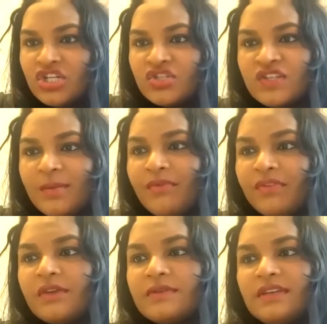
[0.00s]
some of
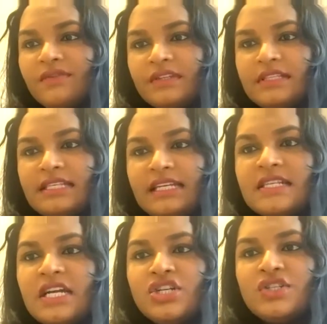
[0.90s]
those
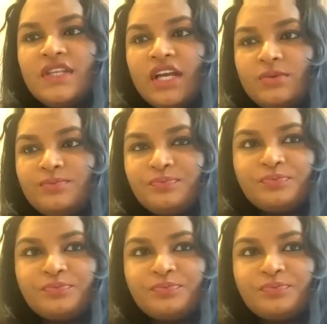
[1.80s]
differences. So